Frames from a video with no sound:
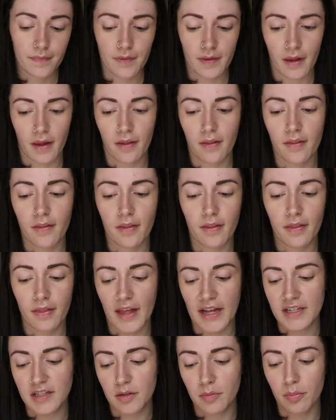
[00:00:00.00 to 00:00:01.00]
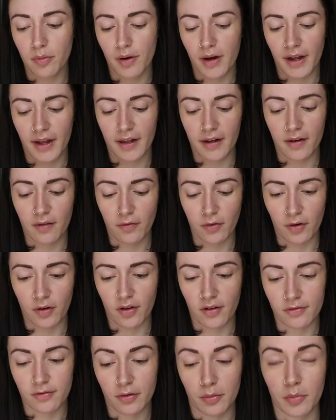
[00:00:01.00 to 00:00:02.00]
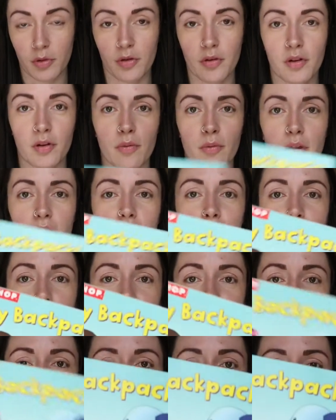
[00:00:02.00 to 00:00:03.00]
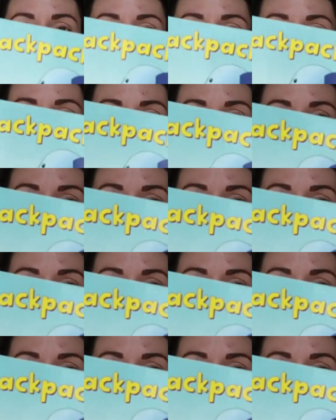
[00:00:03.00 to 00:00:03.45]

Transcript: and that's a brand if you're not familiar with it, which I'm sure a lot of